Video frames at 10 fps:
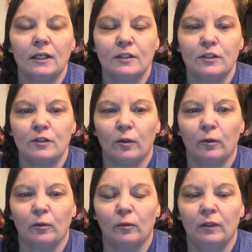And
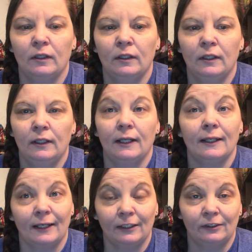
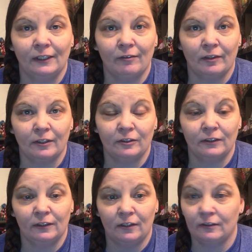I actually gave her an
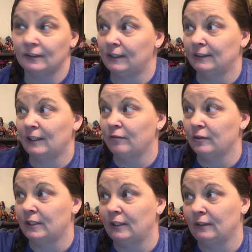extra $10 last night
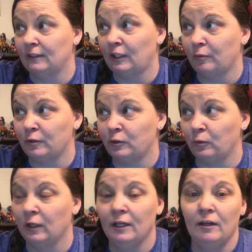for taking the time to